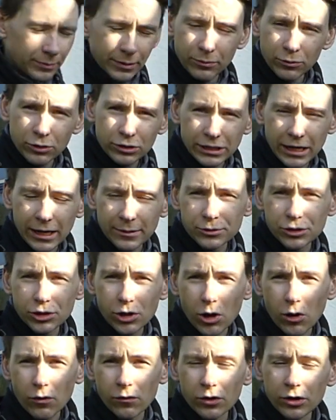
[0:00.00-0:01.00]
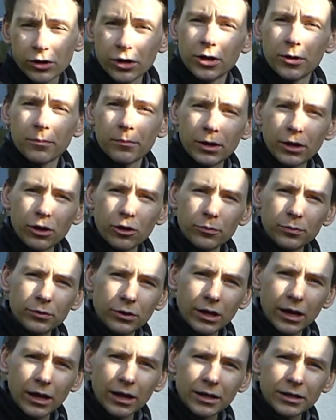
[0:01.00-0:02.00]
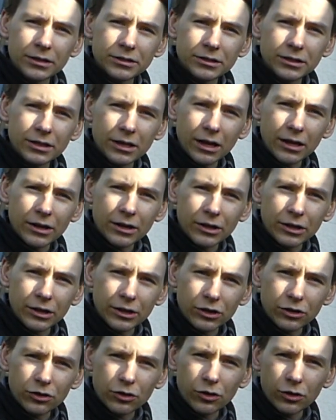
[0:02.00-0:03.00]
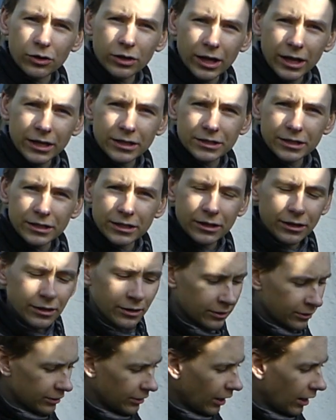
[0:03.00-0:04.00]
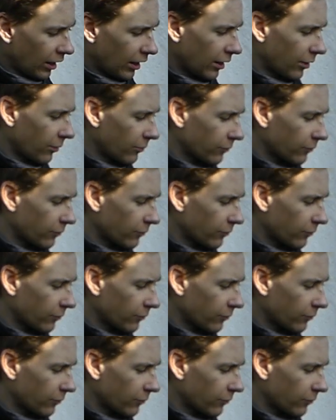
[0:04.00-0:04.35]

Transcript: more time to go over, but I hope you guys got a good idea